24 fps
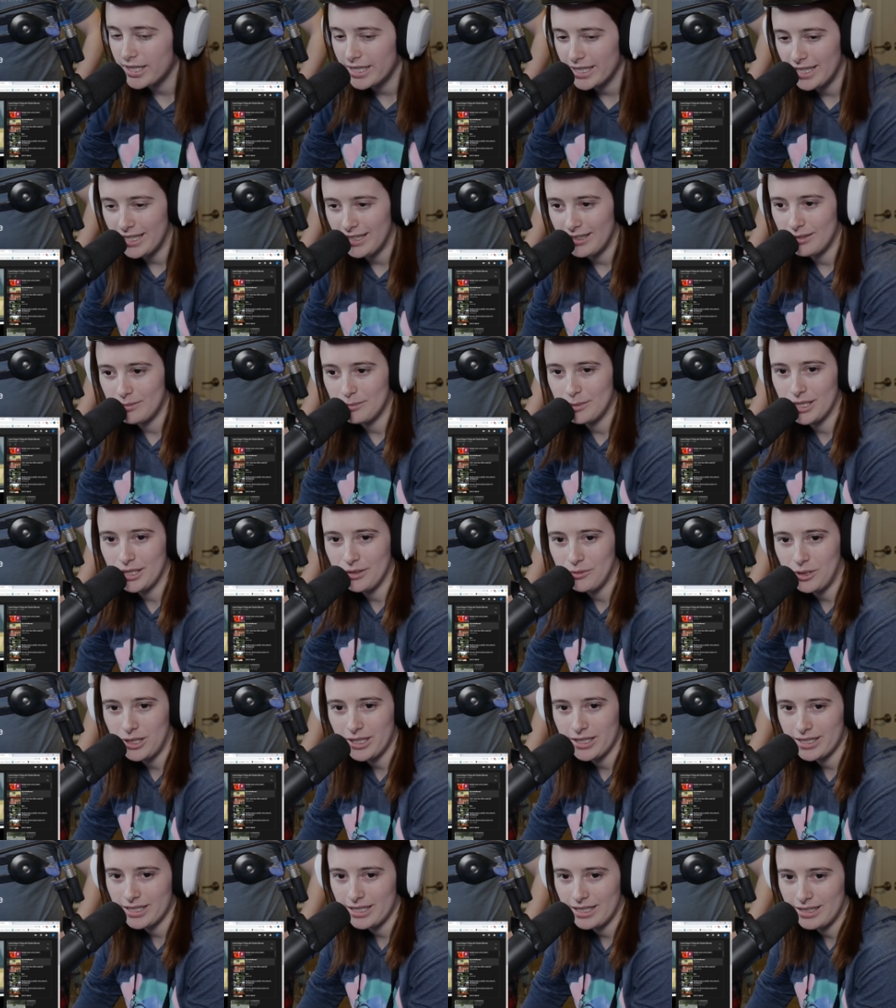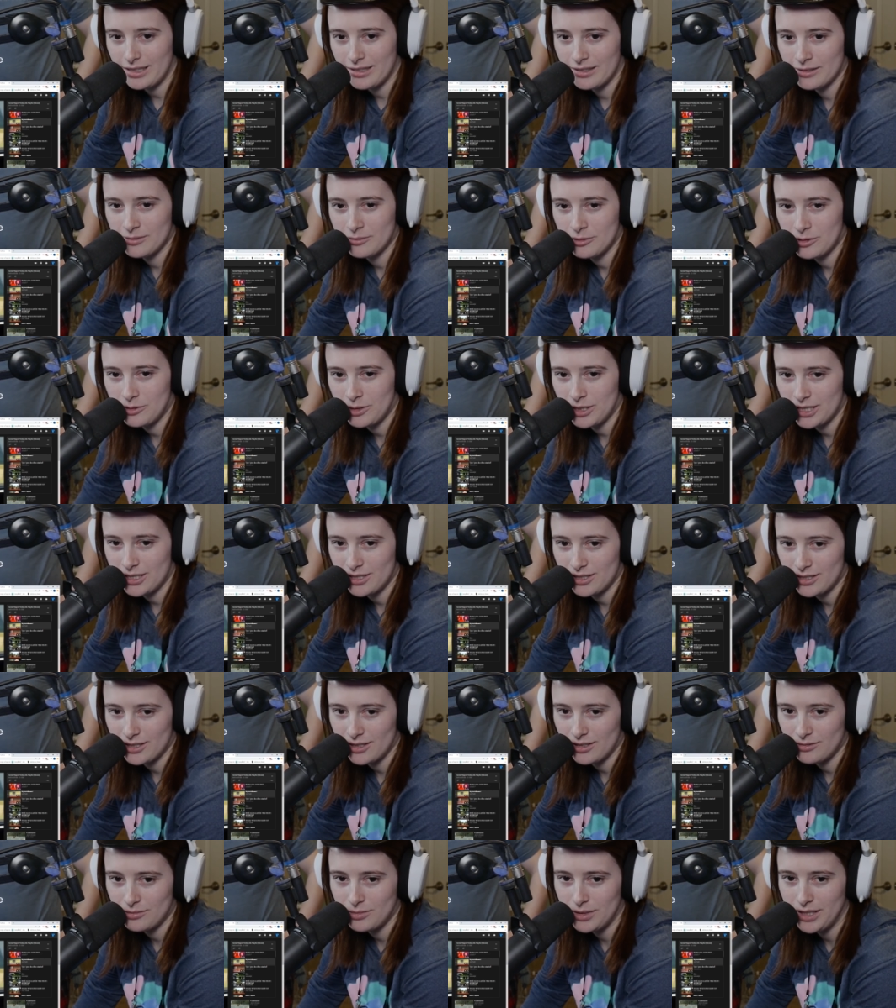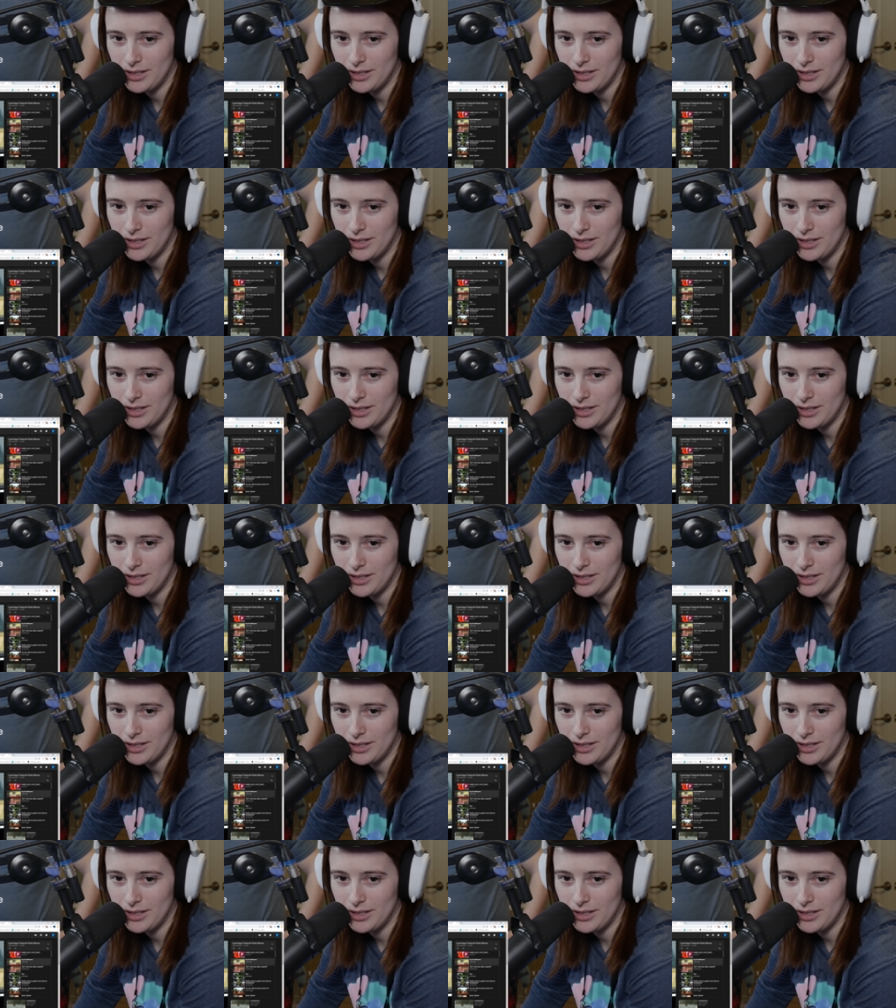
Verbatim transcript: Walk it out, man. Walk it out. I'm gonna watch another